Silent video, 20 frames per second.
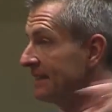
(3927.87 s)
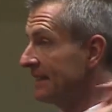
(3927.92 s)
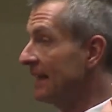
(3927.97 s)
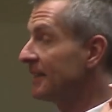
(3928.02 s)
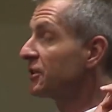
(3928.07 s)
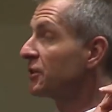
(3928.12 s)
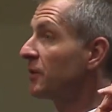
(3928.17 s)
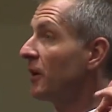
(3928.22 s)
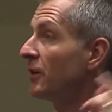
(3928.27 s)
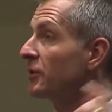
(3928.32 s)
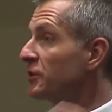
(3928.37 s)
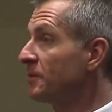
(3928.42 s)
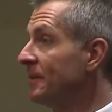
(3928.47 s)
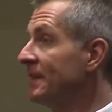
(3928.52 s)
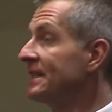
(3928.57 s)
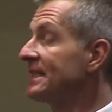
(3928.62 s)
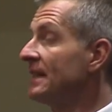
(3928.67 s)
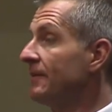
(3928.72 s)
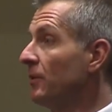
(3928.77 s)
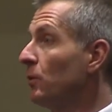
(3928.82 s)
That star
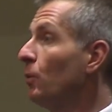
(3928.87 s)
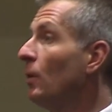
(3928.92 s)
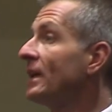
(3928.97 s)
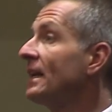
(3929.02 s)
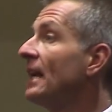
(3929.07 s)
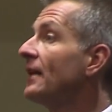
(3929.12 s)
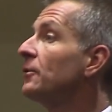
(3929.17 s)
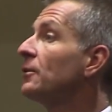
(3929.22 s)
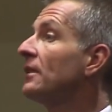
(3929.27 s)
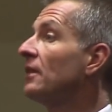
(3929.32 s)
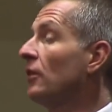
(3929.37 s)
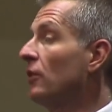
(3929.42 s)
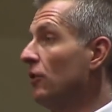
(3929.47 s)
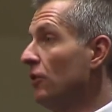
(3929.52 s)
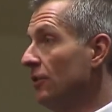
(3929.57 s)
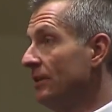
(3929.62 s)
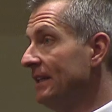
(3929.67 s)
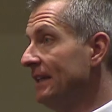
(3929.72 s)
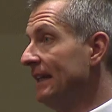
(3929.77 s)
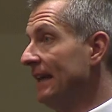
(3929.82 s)
spins every
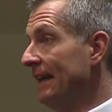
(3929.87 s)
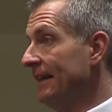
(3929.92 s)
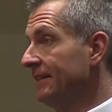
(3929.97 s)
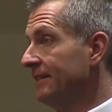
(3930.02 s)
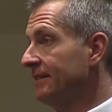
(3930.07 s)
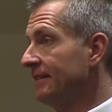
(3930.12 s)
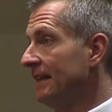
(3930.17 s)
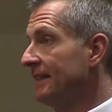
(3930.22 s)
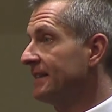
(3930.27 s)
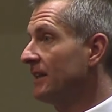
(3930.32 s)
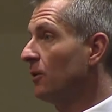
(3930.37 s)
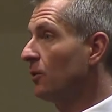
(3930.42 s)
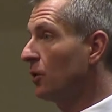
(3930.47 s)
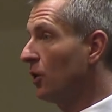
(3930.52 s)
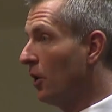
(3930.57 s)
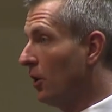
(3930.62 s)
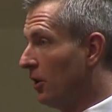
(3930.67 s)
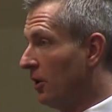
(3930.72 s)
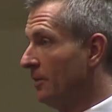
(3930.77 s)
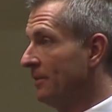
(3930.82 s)
130 days. That's how
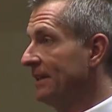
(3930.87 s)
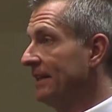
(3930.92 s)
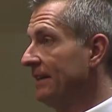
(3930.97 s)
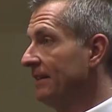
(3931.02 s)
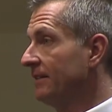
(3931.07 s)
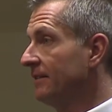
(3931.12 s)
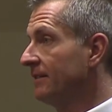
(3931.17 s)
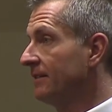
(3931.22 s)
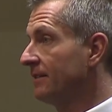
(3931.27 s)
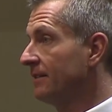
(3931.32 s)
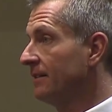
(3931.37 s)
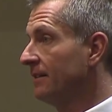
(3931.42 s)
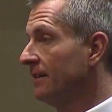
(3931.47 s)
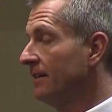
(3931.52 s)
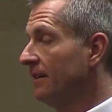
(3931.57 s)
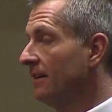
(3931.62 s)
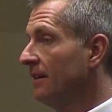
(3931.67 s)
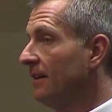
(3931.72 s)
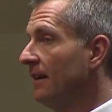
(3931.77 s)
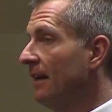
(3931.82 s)
calm it is
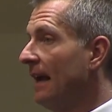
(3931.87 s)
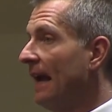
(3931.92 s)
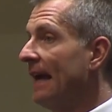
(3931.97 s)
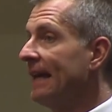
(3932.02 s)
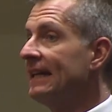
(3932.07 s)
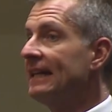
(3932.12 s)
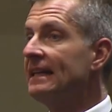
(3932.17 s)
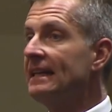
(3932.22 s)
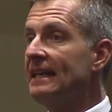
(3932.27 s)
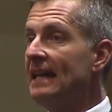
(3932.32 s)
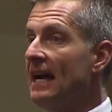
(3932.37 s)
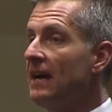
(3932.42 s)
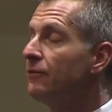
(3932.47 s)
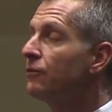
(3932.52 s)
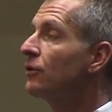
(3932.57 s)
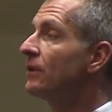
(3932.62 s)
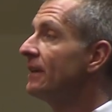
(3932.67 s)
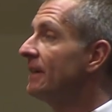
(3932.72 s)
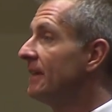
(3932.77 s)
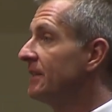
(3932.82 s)
and it
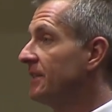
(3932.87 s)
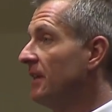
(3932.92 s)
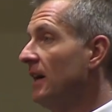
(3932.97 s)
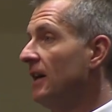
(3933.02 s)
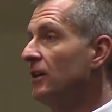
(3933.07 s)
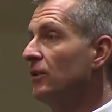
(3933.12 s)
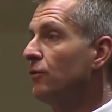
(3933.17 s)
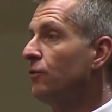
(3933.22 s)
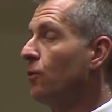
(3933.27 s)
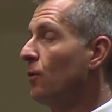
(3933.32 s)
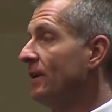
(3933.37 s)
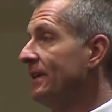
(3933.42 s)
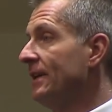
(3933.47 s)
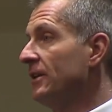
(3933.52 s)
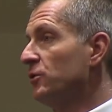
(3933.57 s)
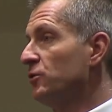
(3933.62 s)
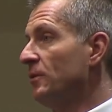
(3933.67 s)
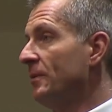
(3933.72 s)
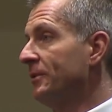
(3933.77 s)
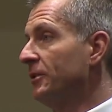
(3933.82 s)
never, in the entire four
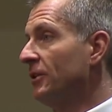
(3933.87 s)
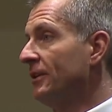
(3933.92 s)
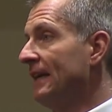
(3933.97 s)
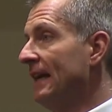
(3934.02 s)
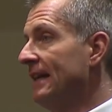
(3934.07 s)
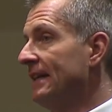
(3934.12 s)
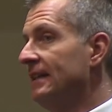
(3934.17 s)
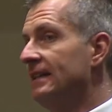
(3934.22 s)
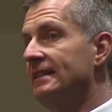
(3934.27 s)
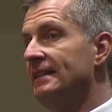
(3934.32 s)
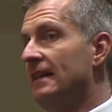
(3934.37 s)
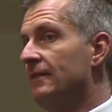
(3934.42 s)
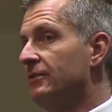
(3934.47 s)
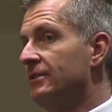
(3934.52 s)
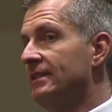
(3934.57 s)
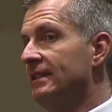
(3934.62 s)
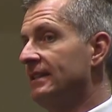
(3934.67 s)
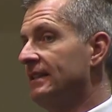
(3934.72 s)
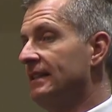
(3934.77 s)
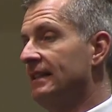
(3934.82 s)
years we've been looking at it, it
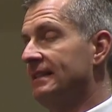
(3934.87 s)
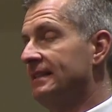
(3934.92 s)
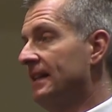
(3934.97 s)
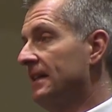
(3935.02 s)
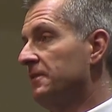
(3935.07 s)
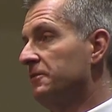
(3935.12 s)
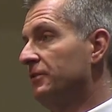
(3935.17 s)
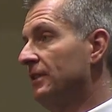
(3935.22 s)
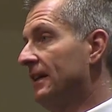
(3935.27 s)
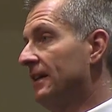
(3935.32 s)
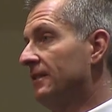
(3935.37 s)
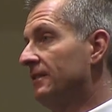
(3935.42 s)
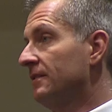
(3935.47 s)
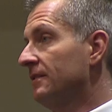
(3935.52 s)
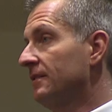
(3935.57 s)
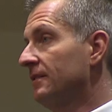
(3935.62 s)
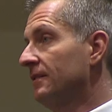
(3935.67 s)
never has had a flare.